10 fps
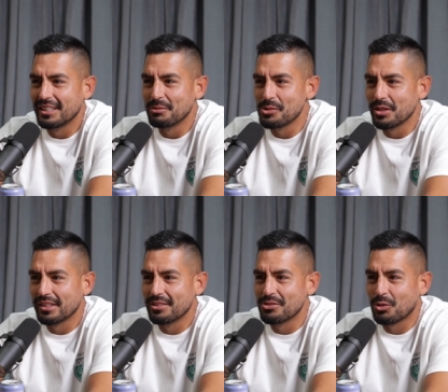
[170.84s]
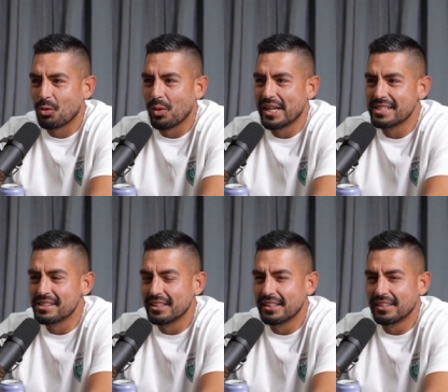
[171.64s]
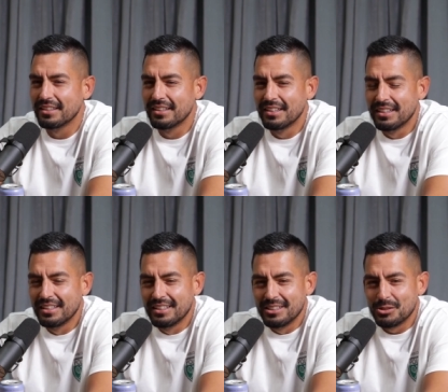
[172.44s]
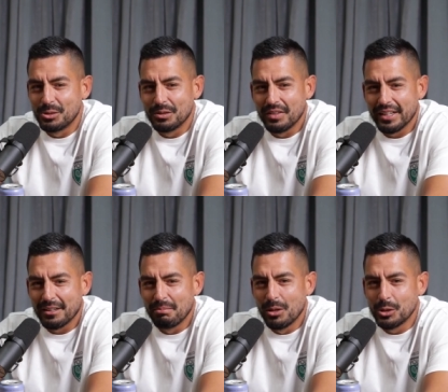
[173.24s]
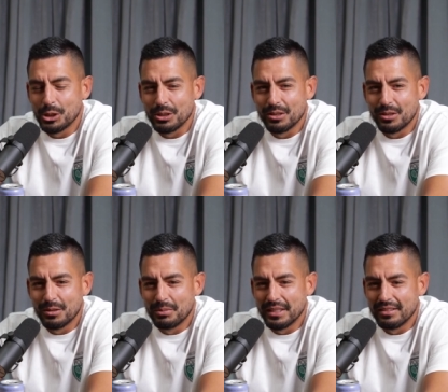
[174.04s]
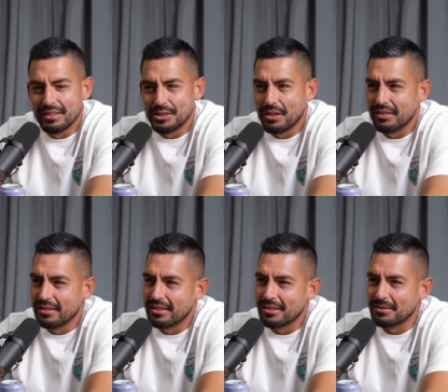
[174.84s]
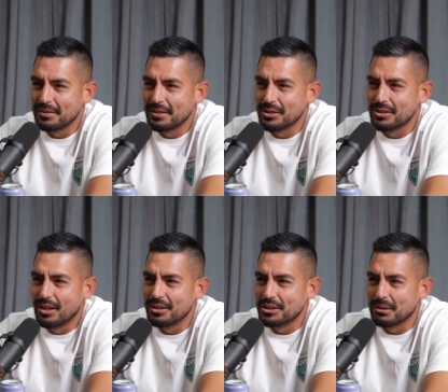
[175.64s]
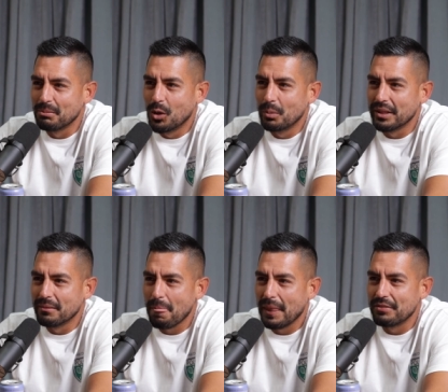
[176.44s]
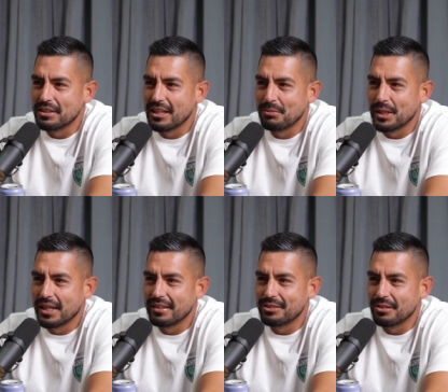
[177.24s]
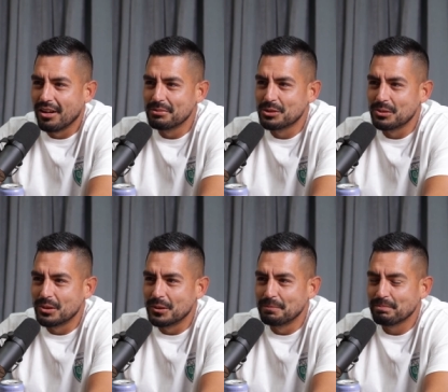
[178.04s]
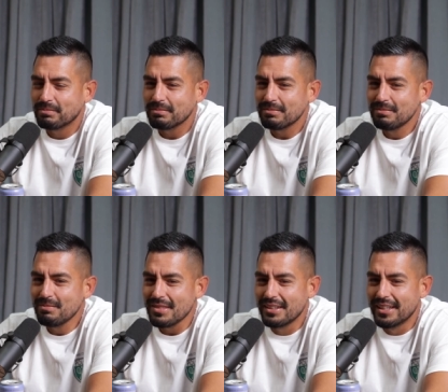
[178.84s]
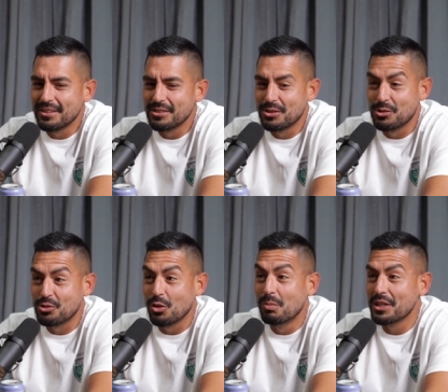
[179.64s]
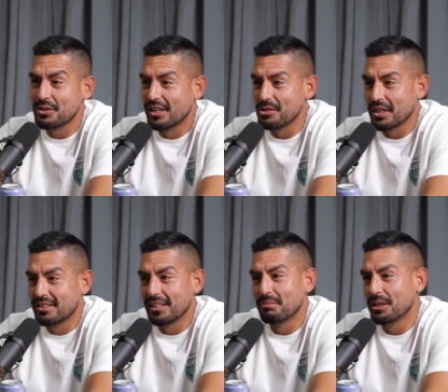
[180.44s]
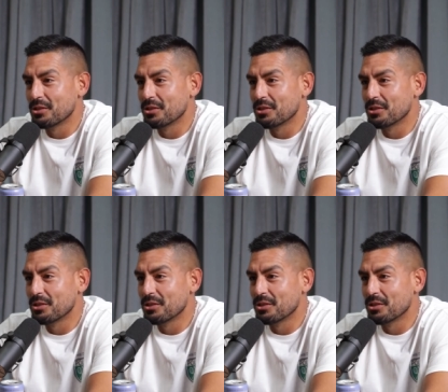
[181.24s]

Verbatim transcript: And it was like this crazy sort of like emotional but no, you know nostalgic moment every time we had your lobster roll. And so much that I was like taking